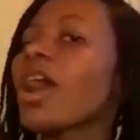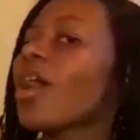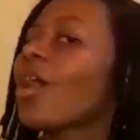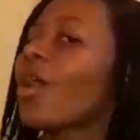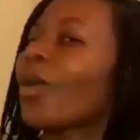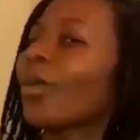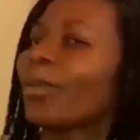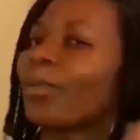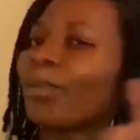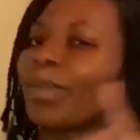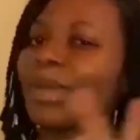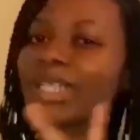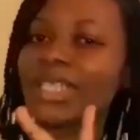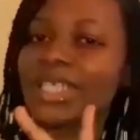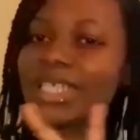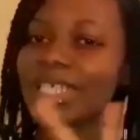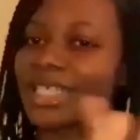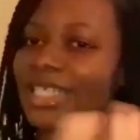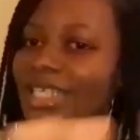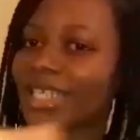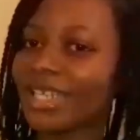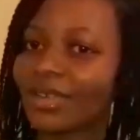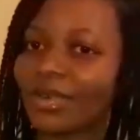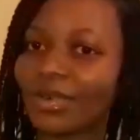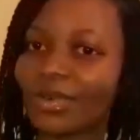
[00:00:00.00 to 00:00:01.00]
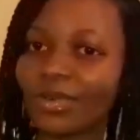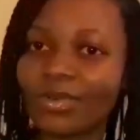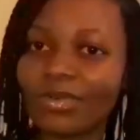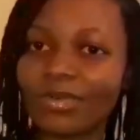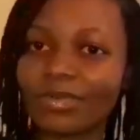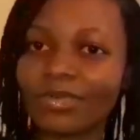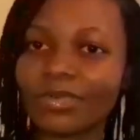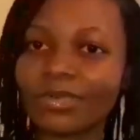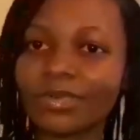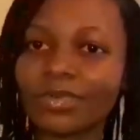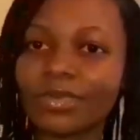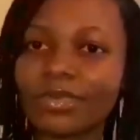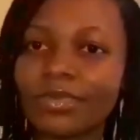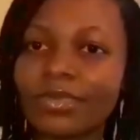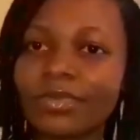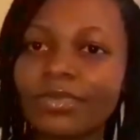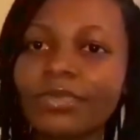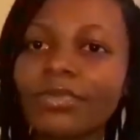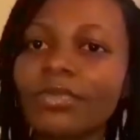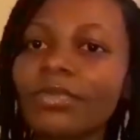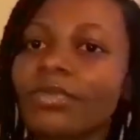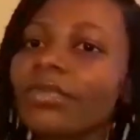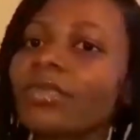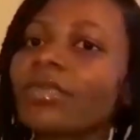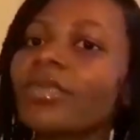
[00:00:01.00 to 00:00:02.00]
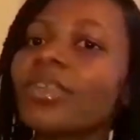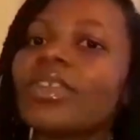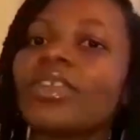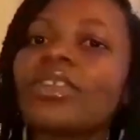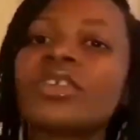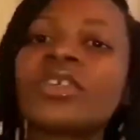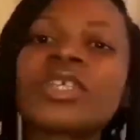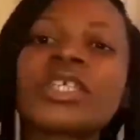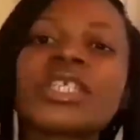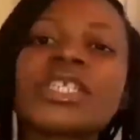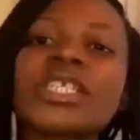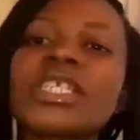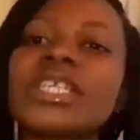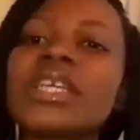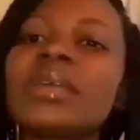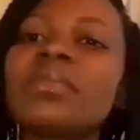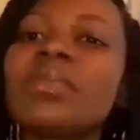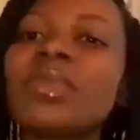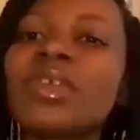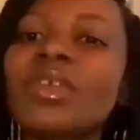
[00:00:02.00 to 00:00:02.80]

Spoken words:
Or better still, you can DM